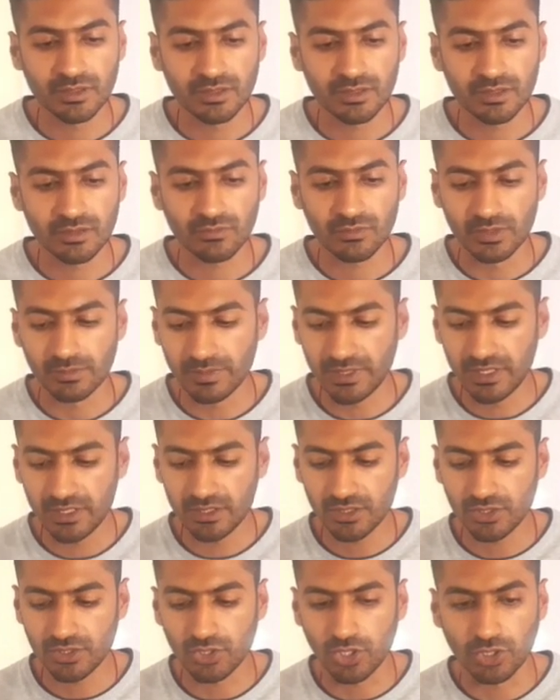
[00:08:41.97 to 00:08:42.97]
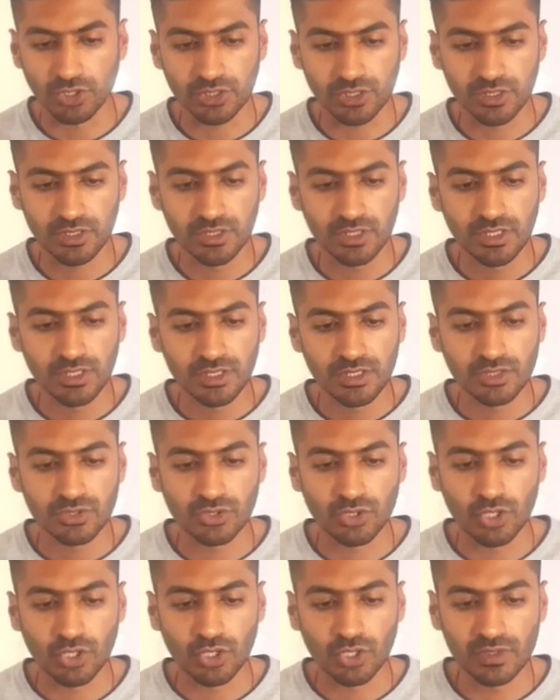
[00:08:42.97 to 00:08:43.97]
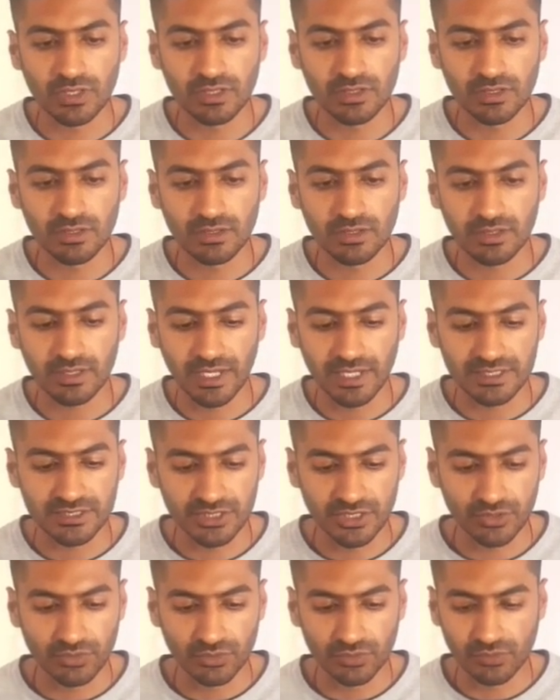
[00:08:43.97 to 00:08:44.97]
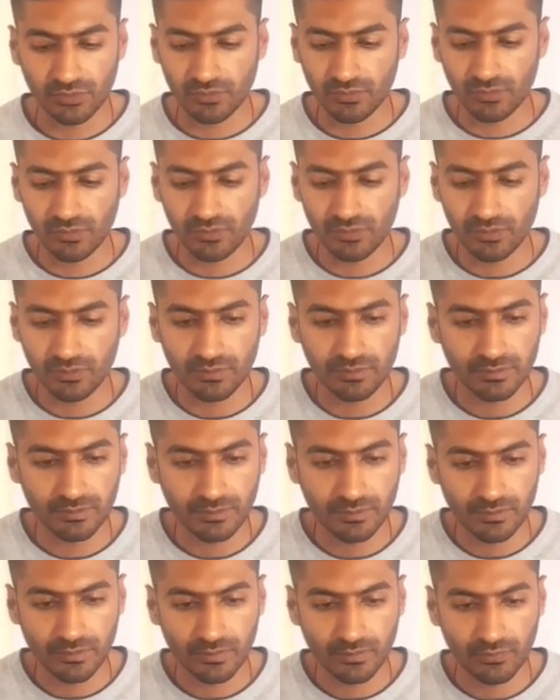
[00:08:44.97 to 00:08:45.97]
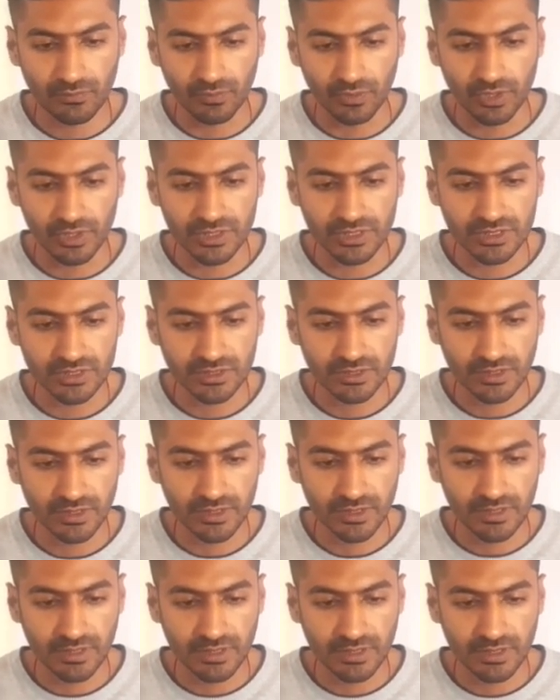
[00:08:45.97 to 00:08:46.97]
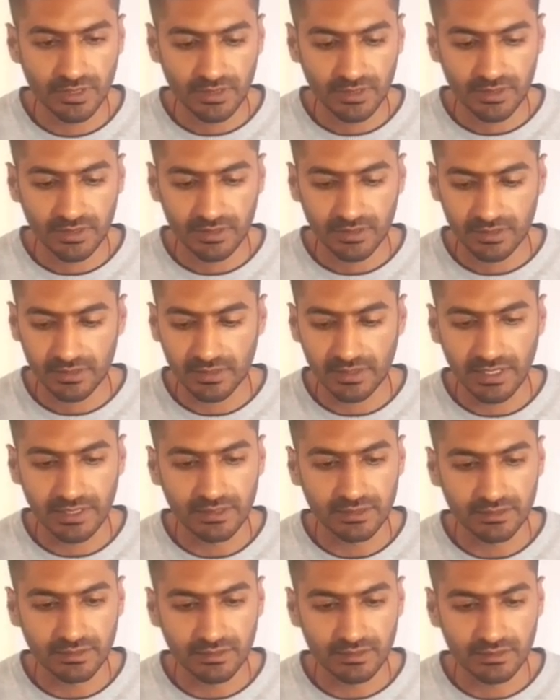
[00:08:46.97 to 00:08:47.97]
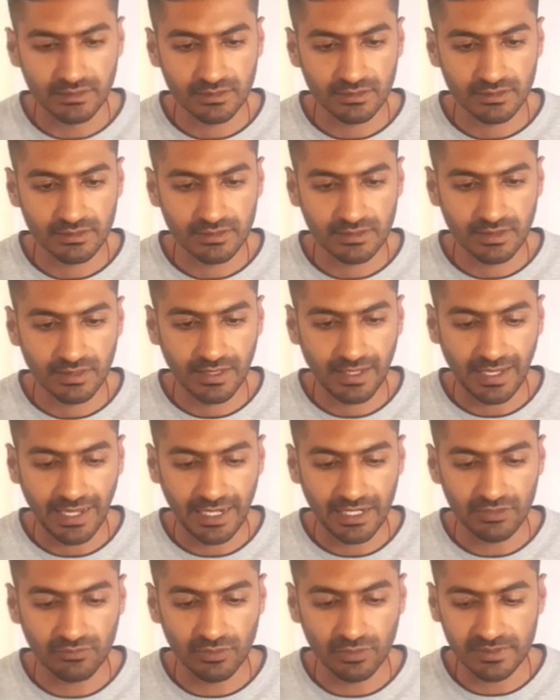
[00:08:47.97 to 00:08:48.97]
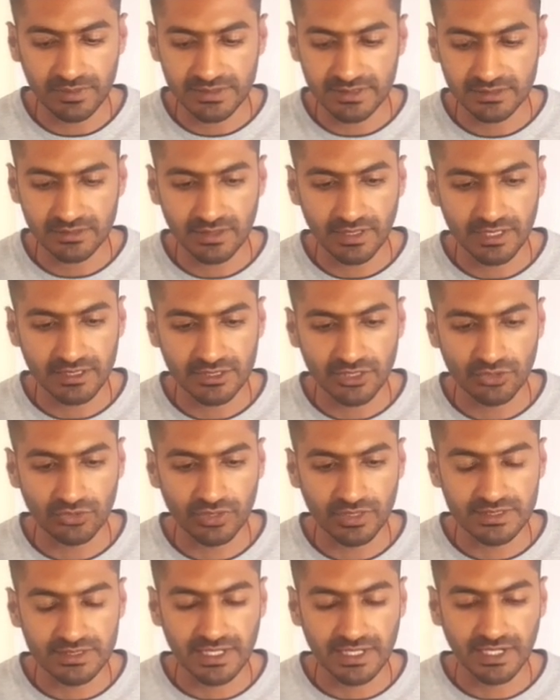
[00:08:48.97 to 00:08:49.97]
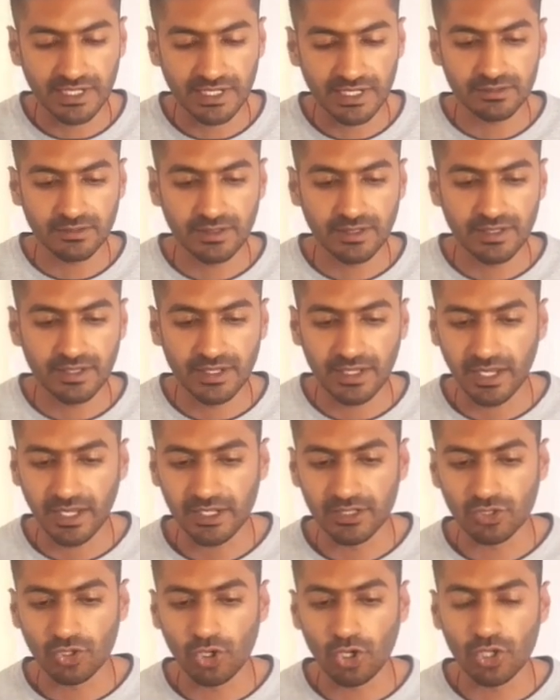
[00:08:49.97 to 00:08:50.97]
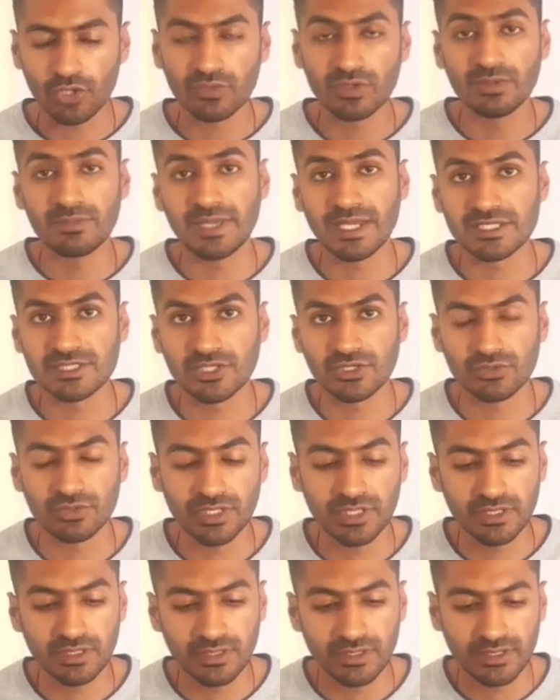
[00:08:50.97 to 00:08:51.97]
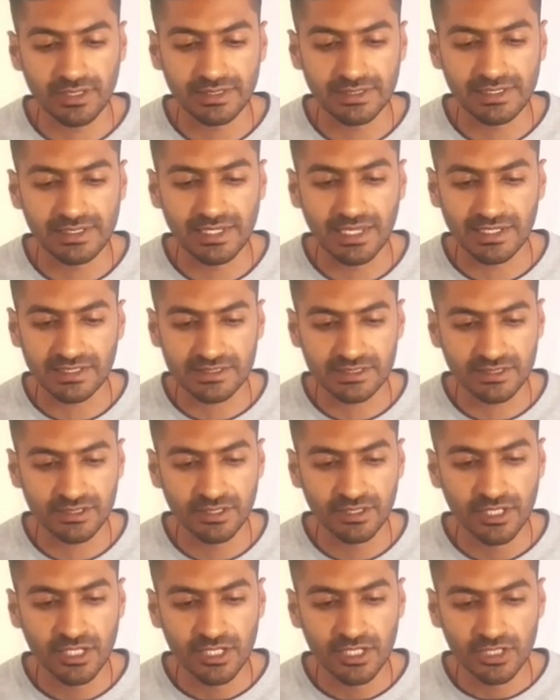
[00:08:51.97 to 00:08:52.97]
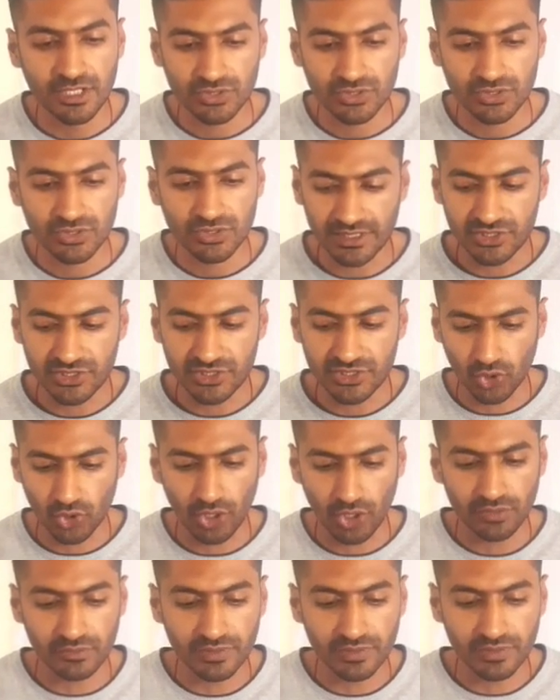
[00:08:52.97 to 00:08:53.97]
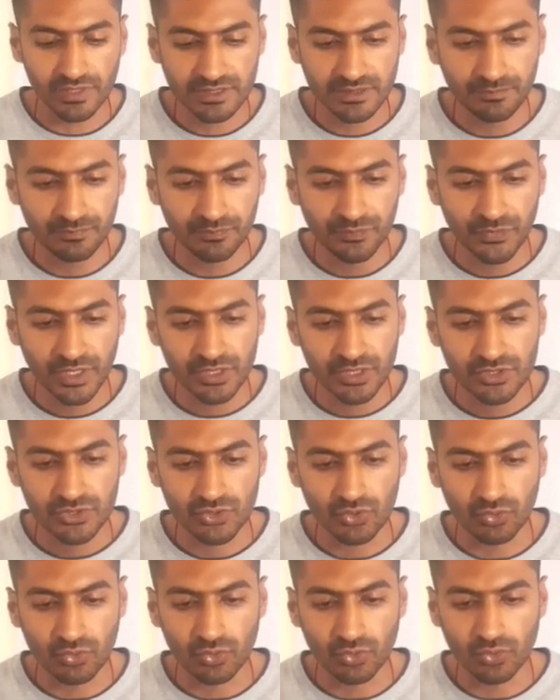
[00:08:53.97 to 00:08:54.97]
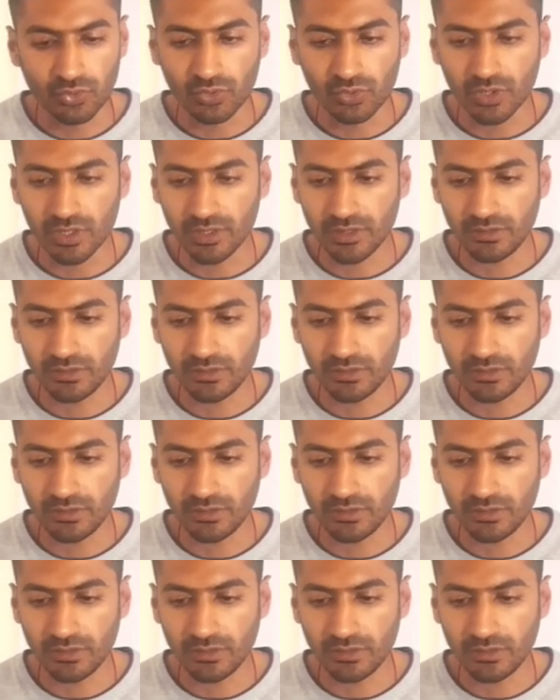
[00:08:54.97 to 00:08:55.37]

will be not. Not will execute first, then and will be executed second, and or will be executed in the last. So let's solve this. So